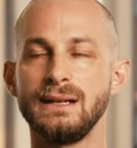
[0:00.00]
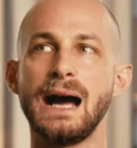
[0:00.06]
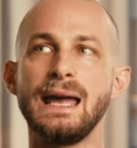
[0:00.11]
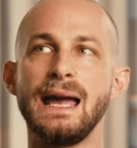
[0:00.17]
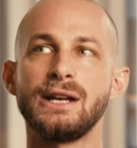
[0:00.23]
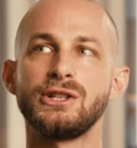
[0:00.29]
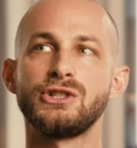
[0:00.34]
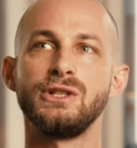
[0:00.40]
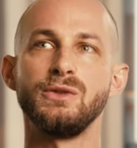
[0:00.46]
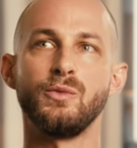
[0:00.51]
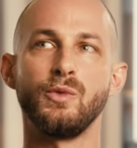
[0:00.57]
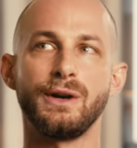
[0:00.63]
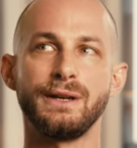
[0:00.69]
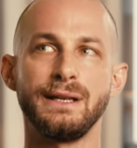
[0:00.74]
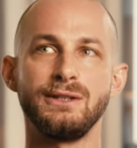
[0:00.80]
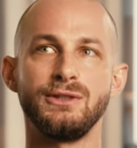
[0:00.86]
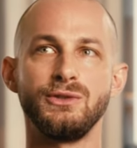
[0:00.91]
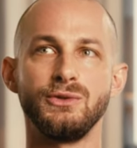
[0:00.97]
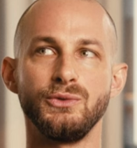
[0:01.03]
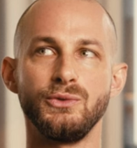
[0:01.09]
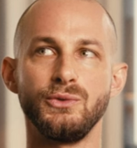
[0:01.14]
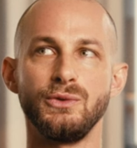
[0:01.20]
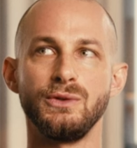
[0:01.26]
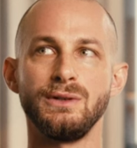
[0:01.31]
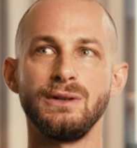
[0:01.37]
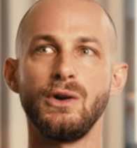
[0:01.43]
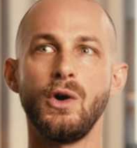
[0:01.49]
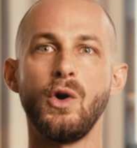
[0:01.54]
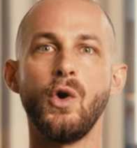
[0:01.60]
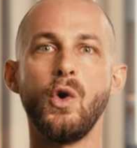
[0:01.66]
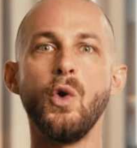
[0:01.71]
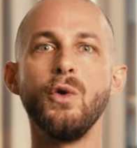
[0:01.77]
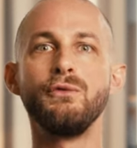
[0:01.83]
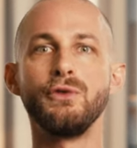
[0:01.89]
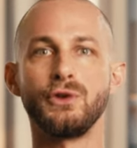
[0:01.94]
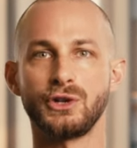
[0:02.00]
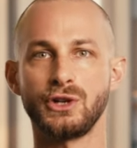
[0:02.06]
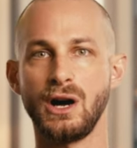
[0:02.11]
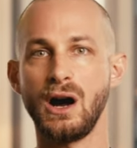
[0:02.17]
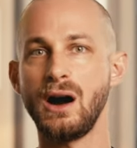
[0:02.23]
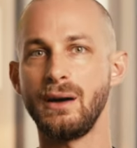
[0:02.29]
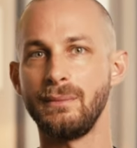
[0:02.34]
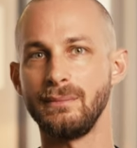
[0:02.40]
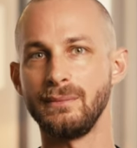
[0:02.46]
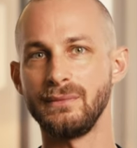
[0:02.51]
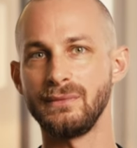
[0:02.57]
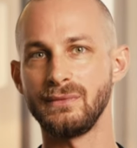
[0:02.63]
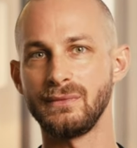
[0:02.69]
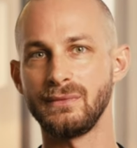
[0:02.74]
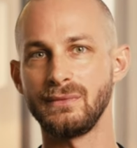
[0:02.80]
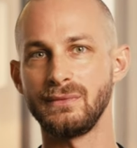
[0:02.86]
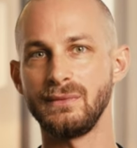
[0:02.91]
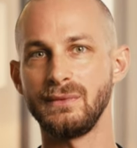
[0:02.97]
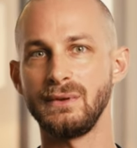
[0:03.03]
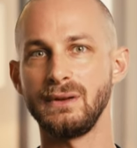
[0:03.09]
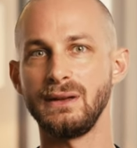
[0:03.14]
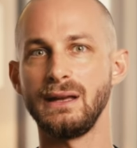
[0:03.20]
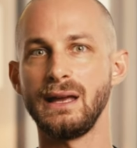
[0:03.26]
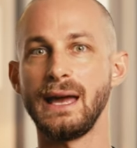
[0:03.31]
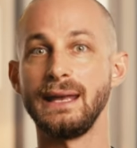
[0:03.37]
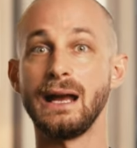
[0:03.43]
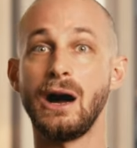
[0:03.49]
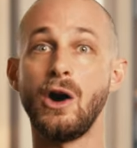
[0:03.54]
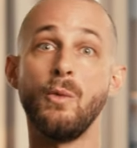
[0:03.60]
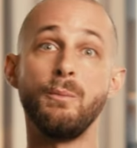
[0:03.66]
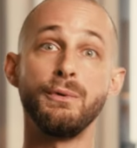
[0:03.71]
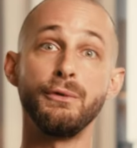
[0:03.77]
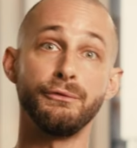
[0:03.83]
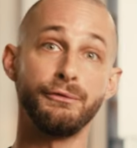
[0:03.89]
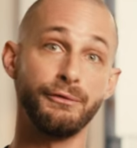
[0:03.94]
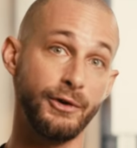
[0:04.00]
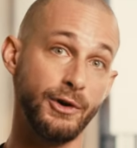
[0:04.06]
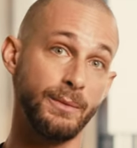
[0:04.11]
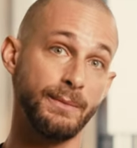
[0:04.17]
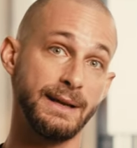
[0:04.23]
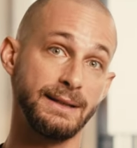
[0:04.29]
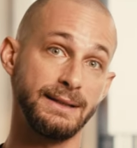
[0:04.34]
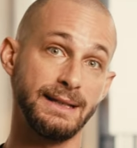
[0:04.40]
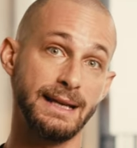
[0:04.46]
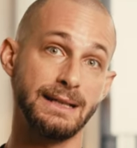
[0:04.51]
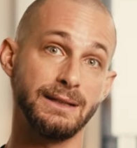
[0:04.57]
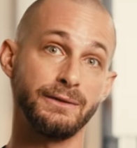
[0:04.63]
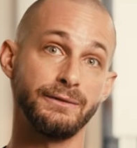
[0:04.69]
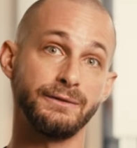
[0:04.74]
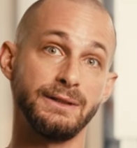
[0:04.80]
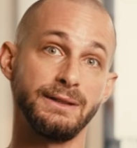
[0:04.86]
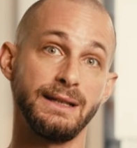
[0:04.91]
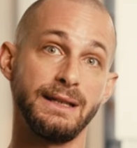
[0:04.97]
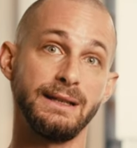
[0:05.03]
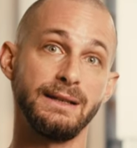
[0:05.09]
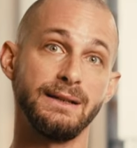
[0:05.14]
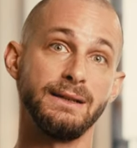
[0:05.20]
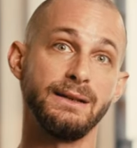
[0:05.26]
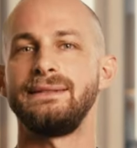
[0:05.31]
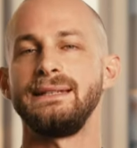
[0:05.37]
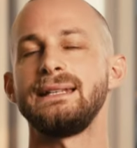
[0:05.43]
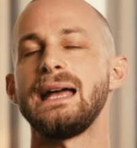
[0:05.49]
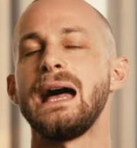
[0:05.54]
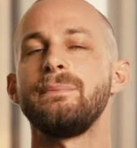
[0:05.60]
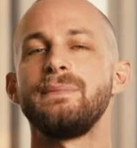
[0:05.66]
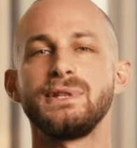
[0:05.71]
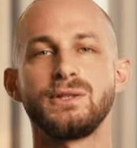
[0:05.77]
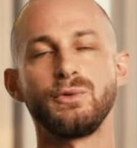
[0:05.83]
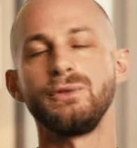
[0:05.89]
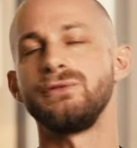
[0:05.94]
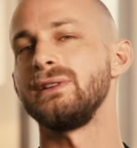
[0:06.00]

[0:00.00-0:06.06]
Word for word: I actually want it to overcome and outperform at the end of the day. And that happens